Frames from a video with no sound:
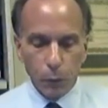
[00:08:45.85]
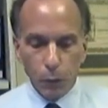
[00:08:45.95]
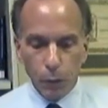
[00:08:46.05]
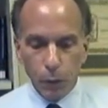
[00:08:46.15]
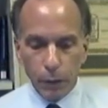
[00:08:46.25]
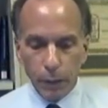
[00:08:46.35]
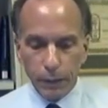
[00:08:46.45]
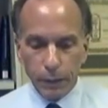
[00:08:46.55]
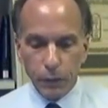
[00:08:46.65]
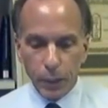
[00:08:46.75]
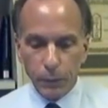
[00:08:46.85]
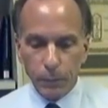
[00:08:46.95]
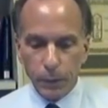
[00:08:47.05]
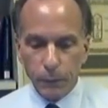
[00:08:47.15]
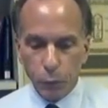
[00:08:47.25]
or an
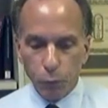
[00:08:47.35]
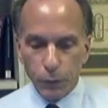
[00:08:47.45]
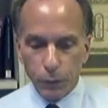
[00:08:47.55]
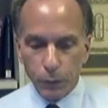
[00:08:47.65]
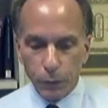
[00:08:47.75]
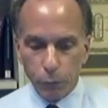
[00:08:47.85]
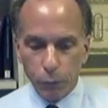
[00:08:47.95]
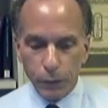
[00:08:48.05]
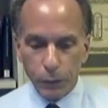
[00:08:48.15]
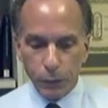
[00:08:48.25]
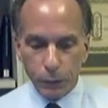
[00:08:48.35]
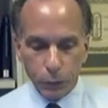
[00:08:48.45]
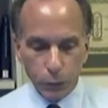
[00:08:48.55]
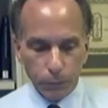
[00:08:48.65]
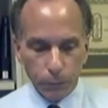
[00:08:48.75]
assessment of the risk of
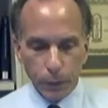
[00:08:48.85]
research